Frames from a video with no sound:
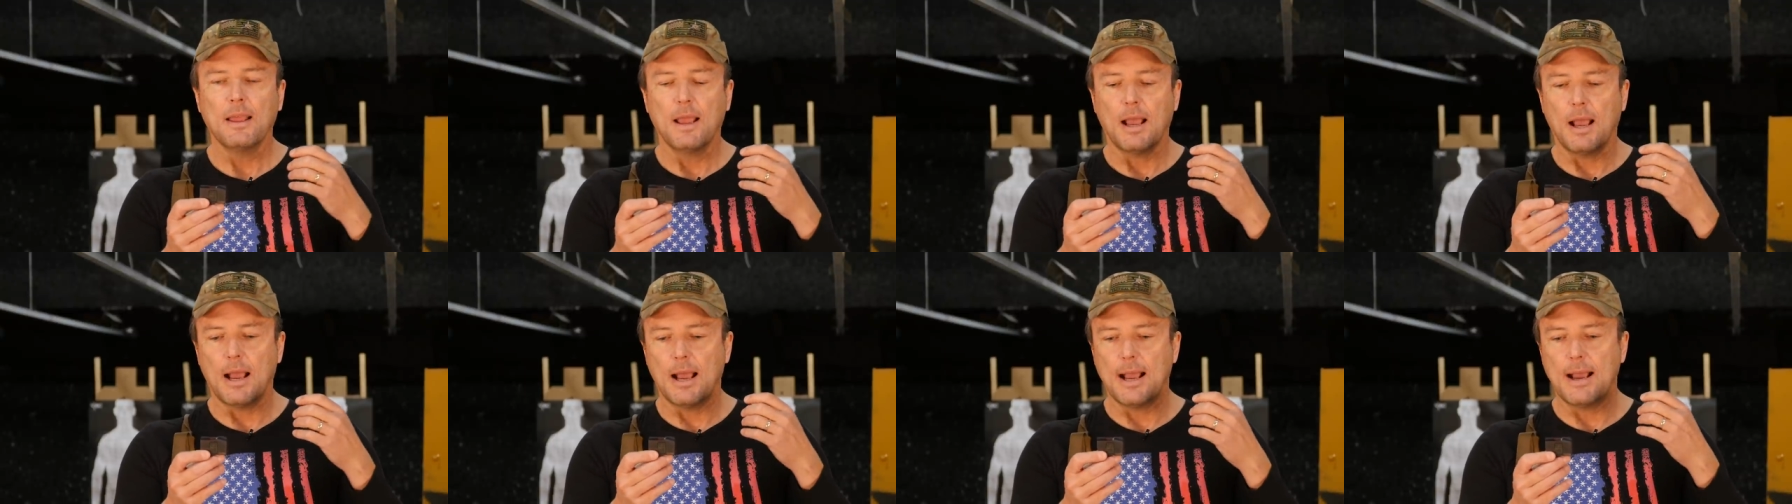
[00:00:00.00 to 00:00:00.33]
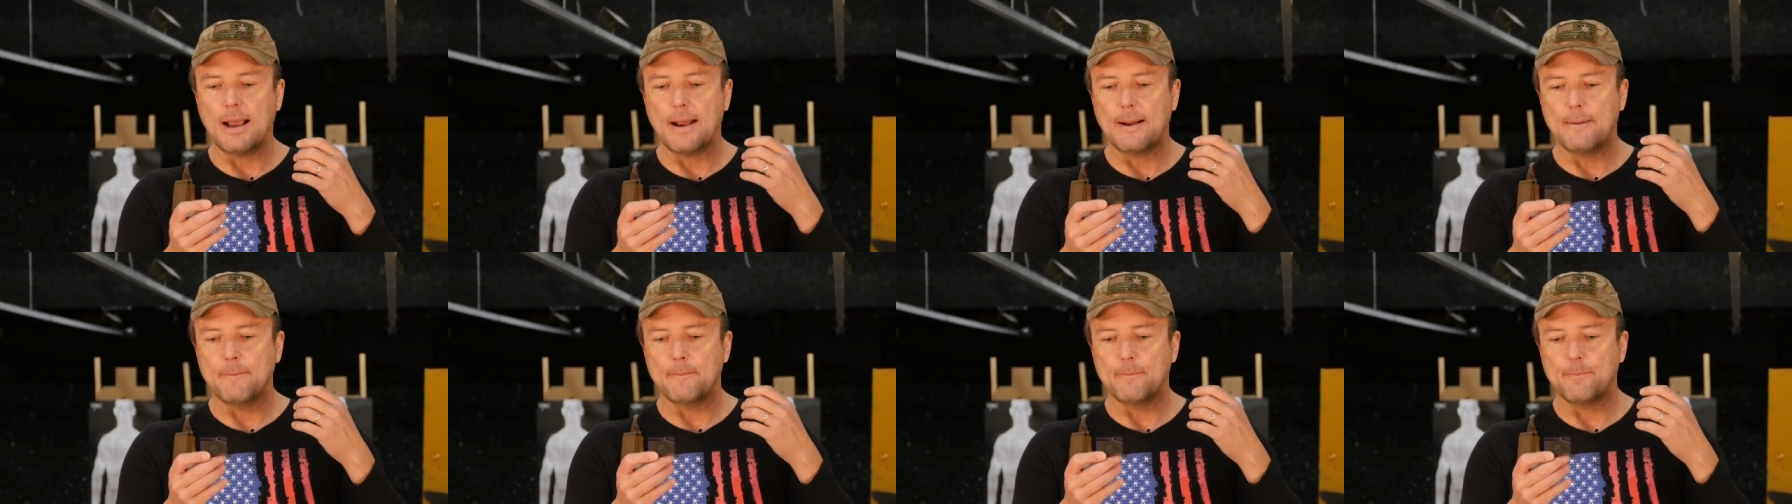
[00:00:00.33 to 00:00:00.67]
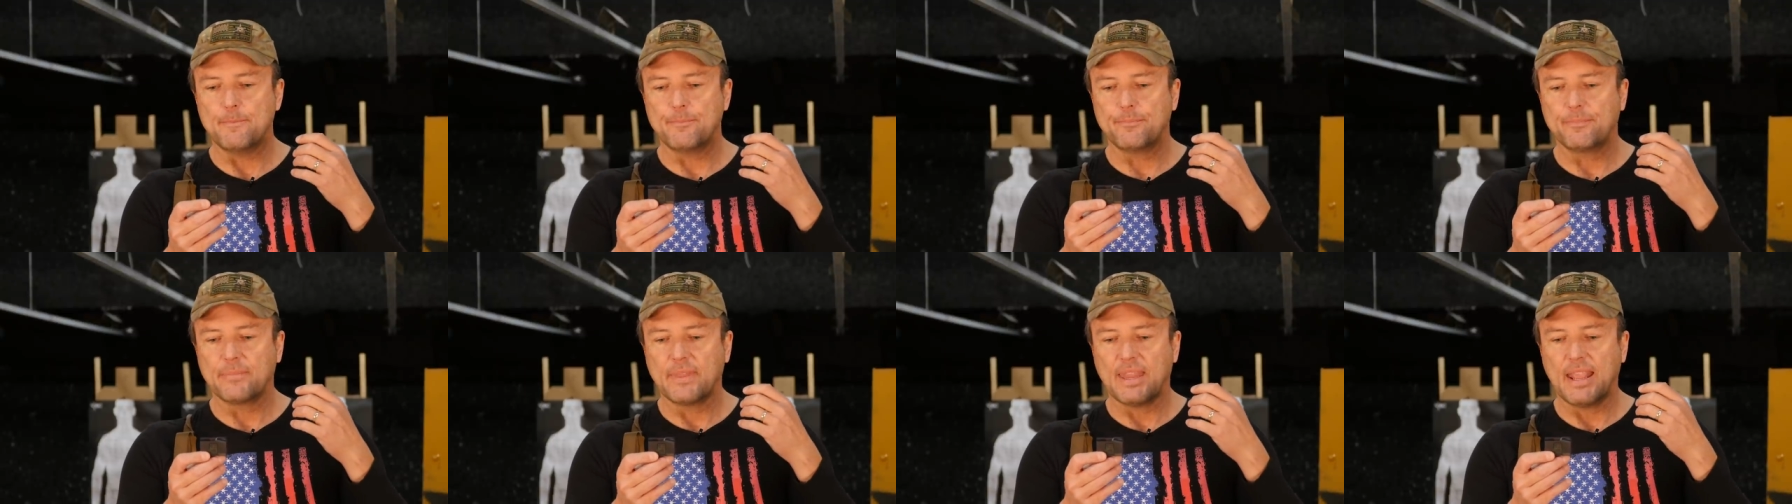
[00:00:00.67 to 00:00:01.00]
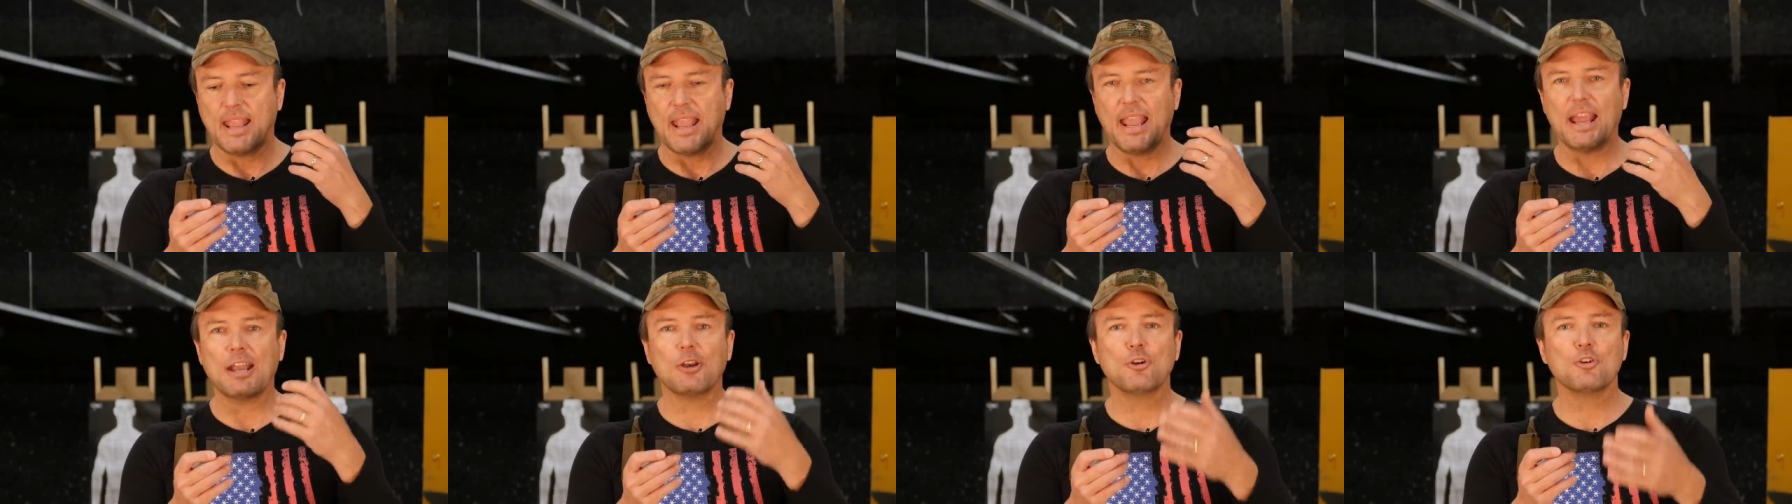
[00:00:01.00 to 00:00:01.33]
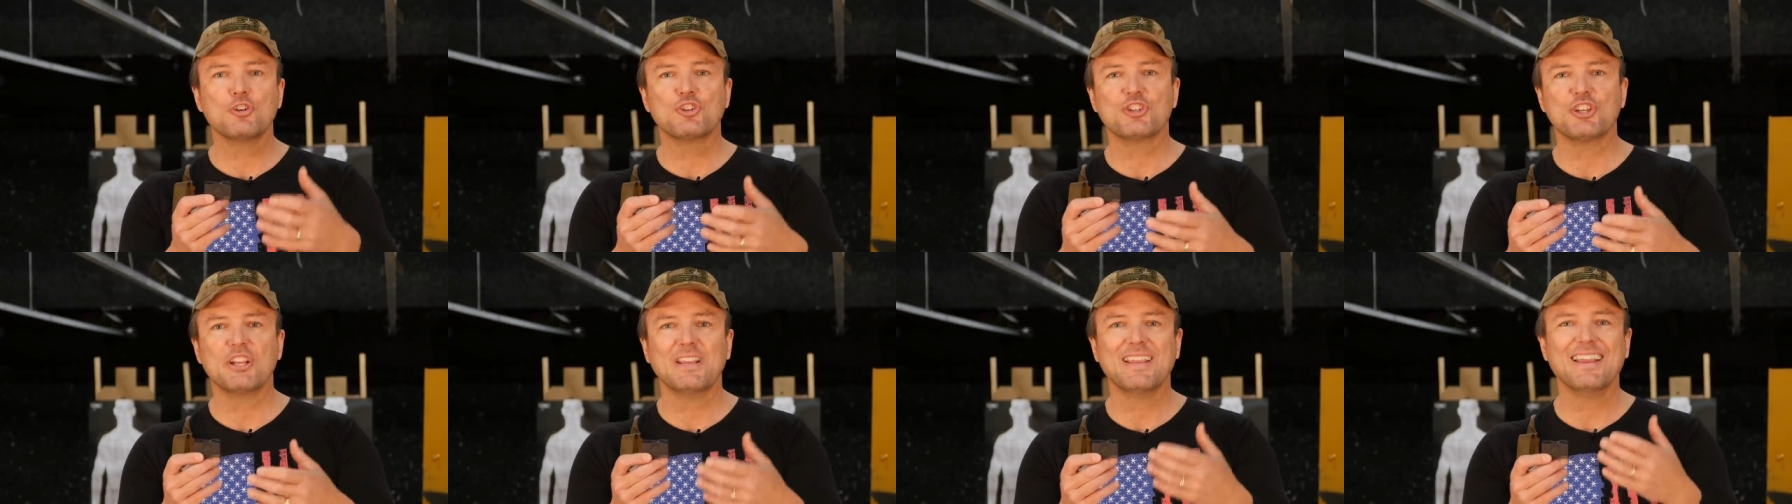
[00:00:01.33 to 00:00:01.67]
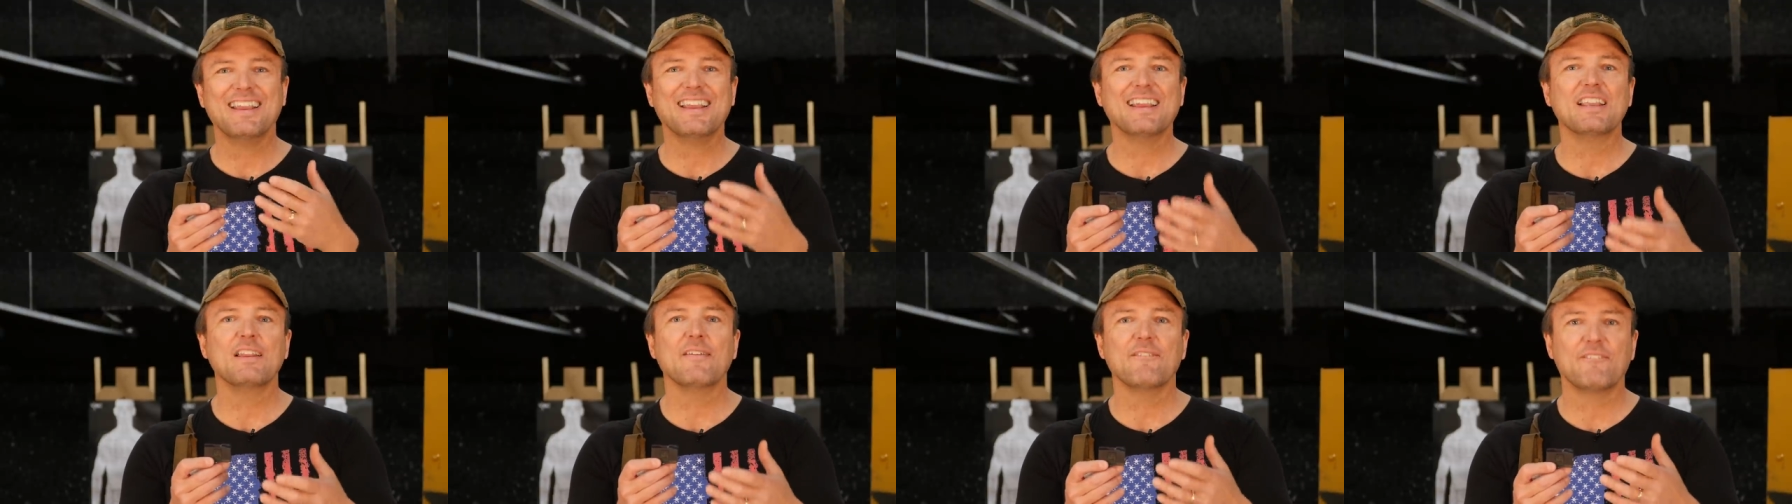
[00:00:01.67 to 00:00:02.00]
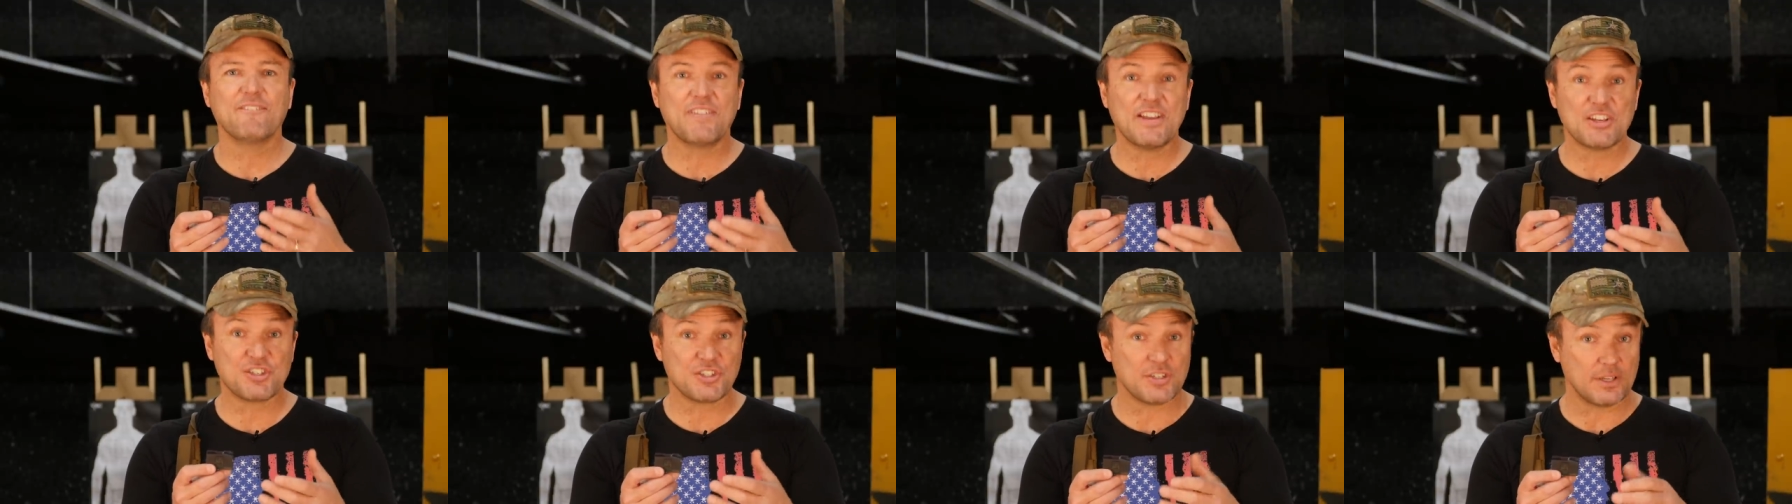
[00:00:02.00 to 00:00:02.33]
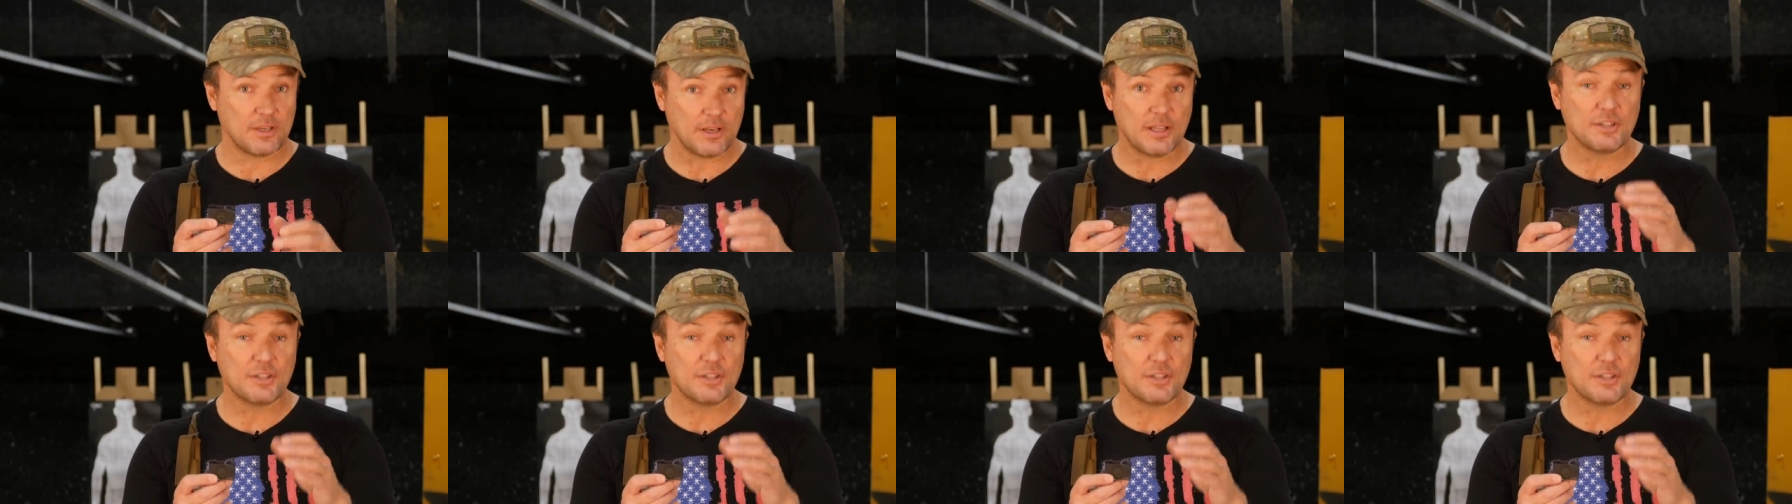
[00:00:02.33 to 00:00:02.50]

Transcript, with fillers: um, energy inefficient.